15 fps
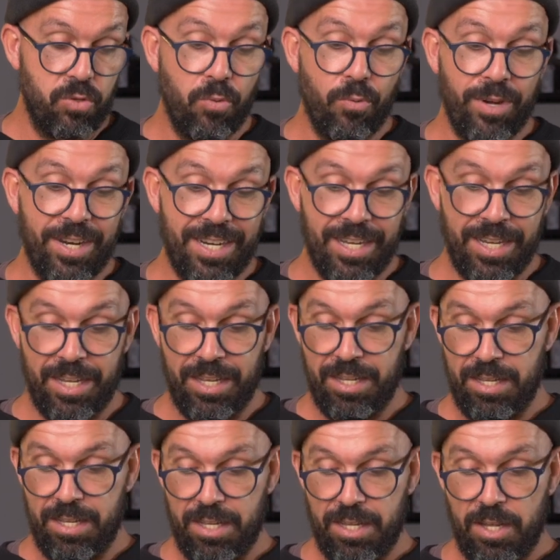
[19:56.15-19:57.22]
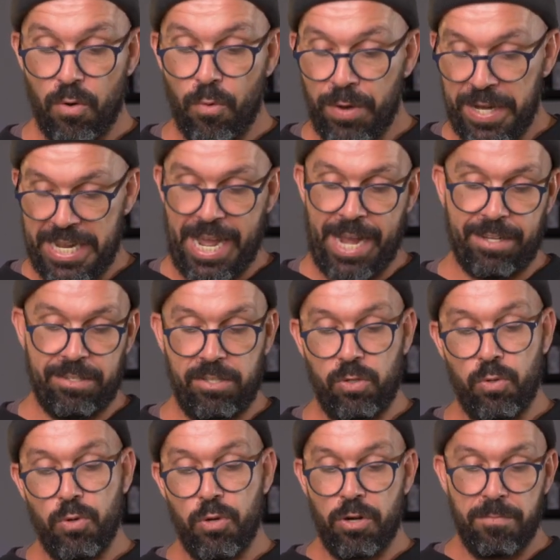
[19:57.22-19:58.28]
to really react
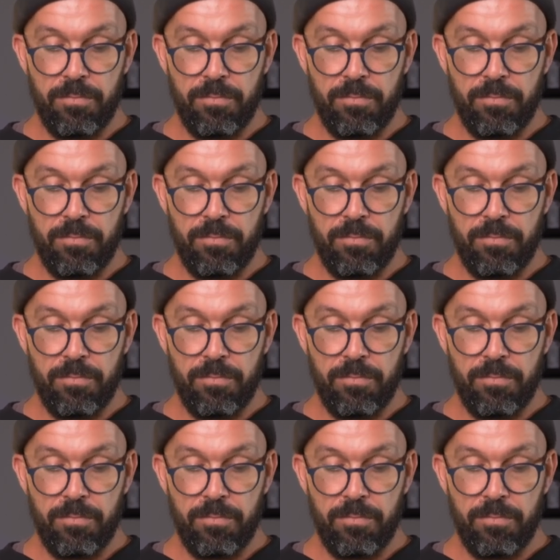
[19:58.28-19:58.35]
to your